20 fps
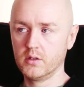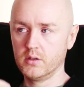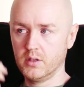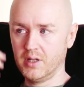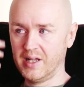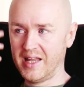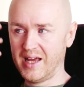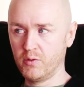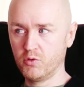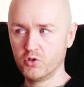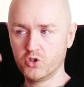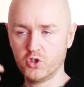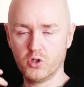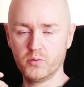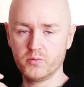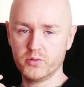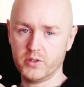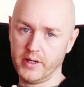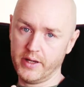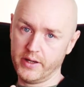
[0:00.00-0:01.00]
The language
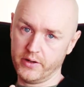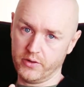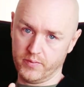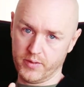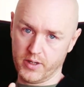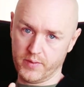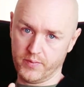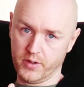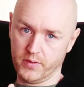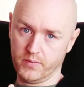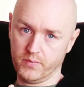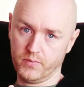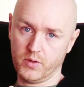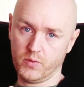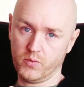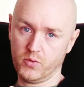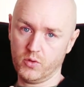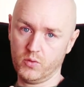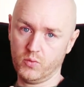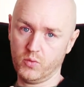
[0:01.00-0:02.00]
comes later, maybe,
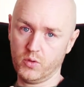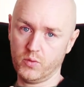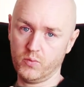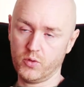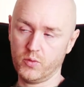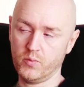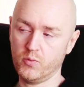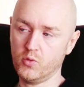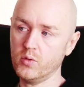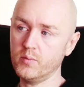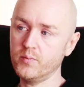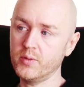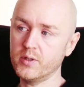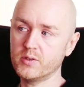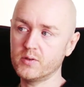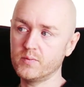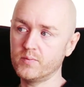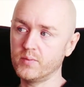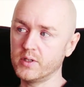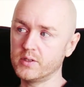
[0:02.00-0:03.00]
when we're more, a
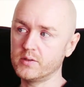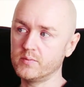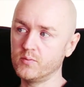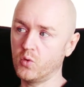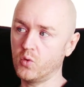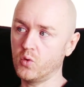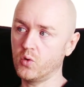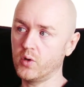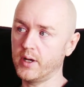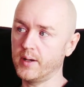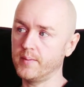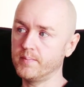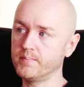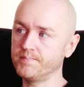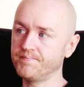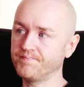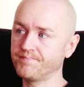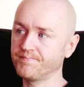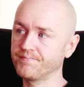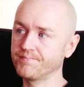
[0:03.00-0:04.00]
bit more
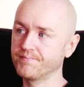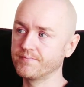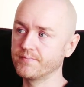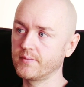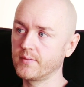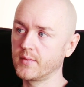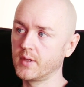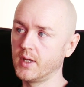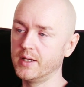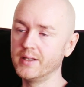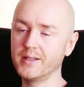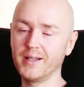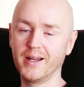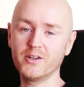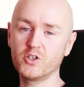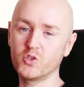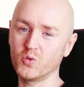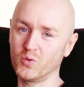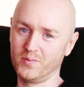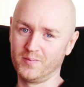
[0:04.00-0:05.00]

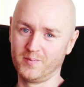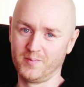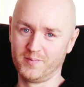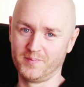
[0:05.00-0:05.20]
intellectual.